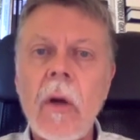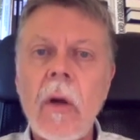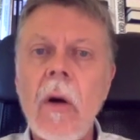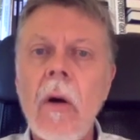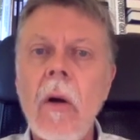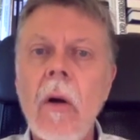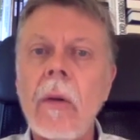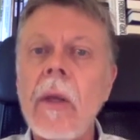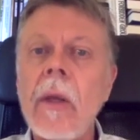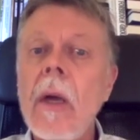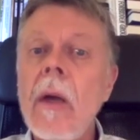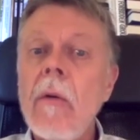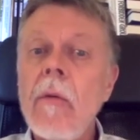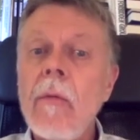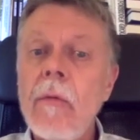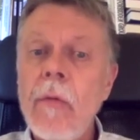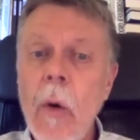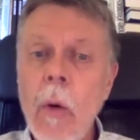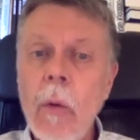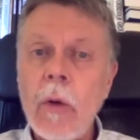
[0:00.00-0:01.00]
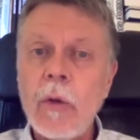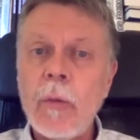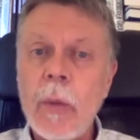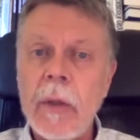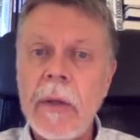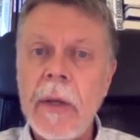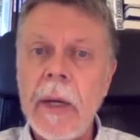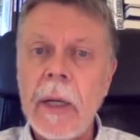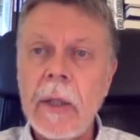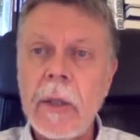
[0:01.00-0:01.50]
call focus
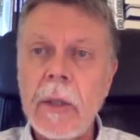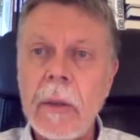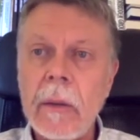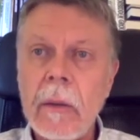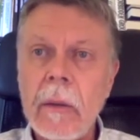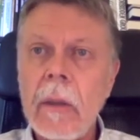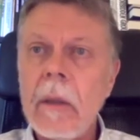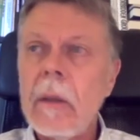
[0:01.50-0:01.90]
protection.